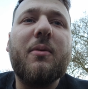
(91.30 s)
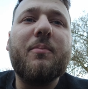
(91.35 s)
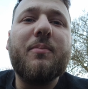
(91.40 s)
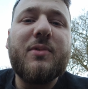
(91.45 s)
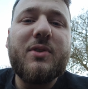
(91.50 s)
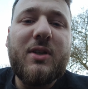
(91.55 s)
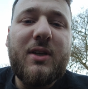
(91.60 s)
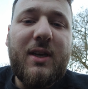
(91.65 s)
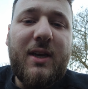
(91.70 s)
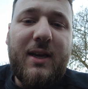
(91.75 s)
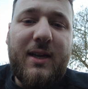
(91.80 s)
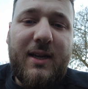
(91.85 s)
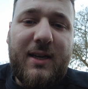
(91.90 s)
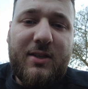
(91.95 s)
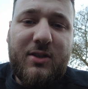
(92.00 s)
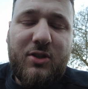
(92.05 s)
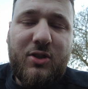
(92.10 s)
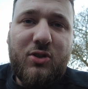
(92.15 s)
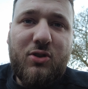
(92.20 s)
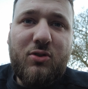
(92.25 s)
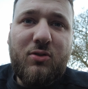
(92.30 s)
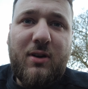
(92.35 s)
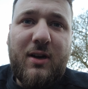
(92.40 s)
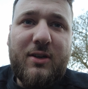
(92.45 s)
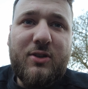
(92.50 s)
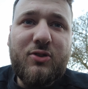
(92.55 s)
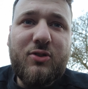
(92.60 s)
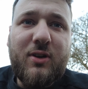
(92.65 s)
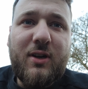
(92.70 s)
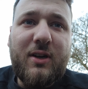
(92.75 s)
So yeah, let's just crack
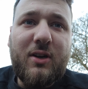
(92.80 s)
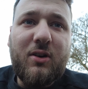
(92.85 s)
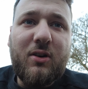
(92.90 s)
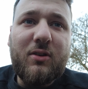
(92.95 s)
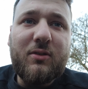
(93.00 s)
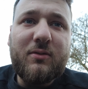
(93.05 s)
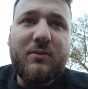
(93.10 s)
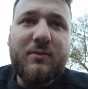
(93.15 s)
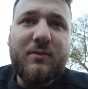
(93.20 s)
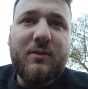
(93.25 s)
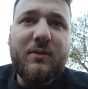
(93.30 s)
straight on.